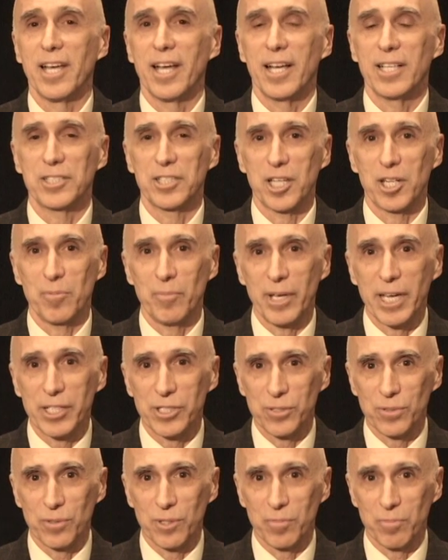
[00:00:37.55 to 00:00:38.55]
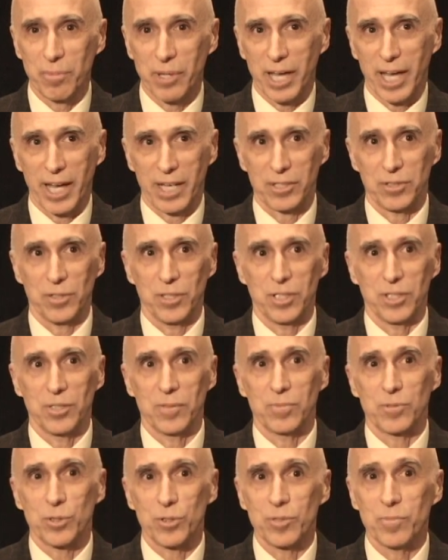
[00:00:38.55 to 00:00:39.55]
has had a major impact on the
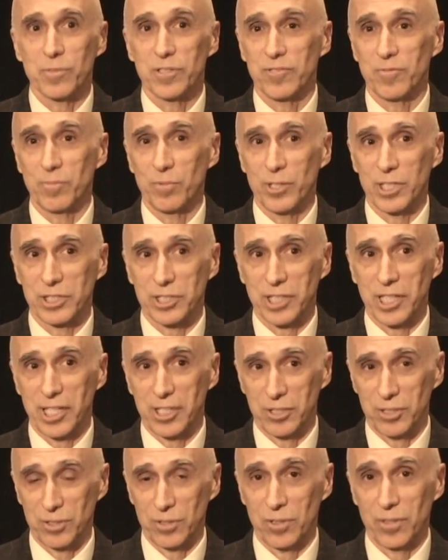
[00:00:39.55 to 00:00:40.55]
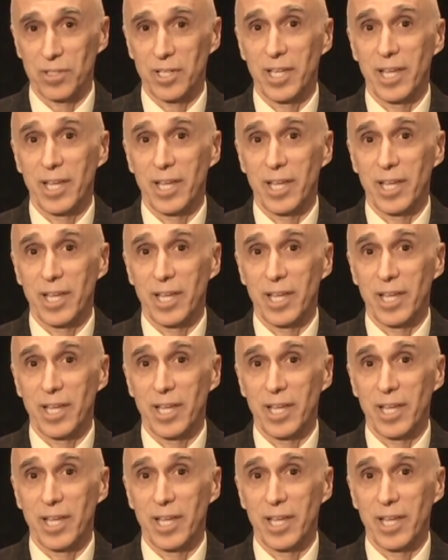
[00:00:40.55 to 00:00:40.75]
treatment of breast cancer,